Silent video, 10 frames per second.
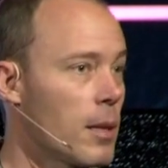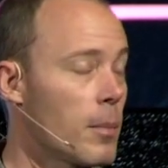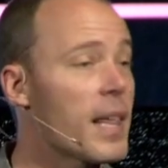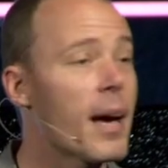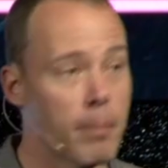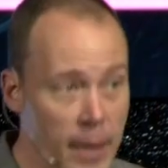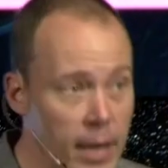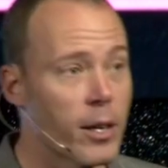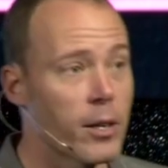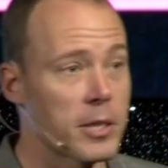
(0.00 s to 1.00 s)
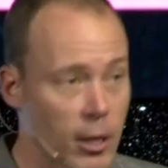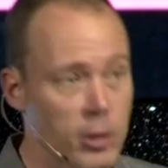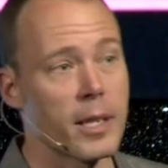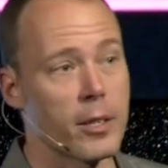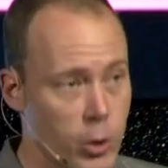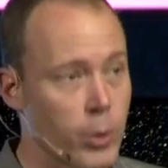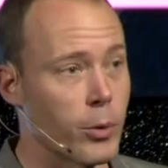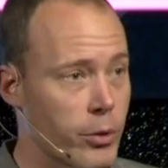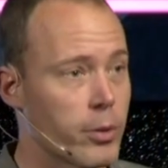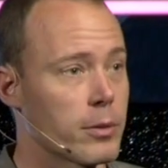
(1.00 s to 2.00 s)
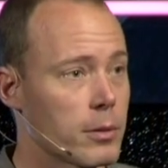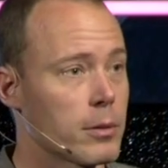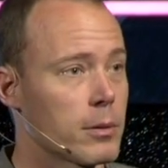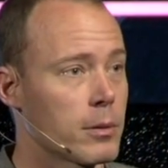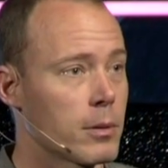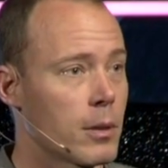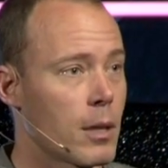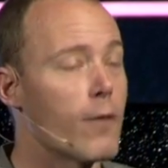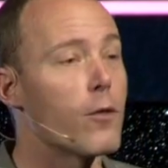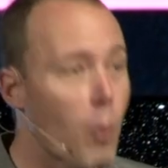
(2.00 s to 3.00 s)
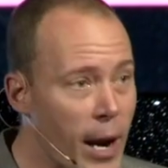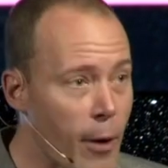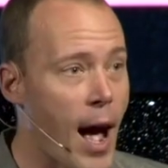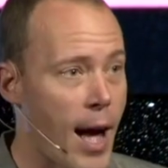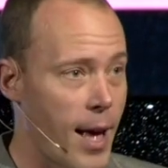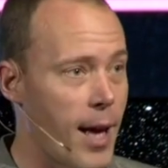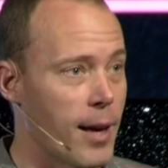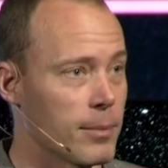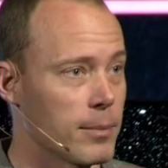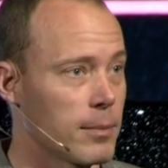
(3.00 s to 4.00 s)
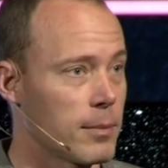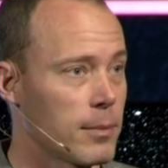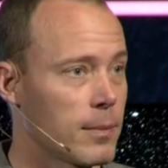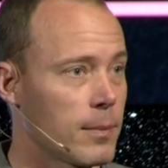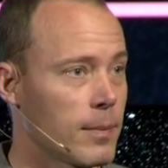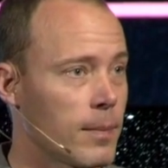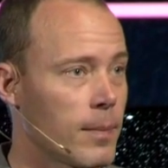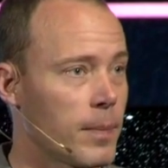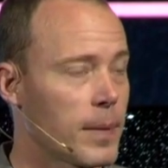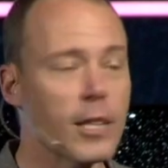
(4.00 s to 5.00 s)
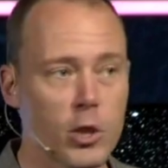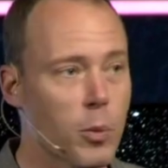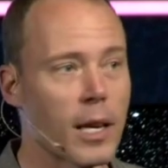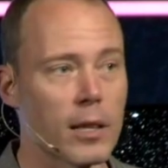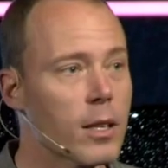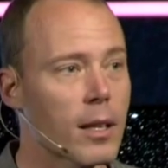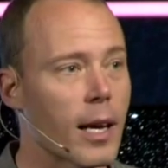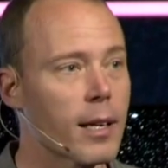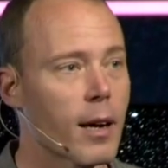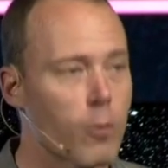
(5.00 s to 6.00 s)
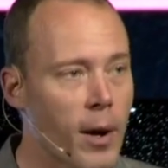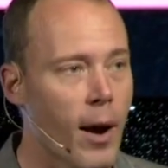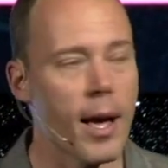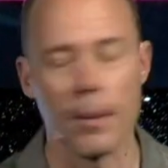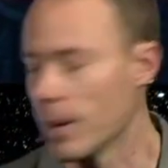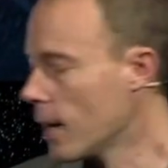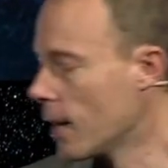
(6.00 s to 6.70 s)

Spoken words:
But that mirror tells me the truth of where I am. Not just what I look like, of where I am.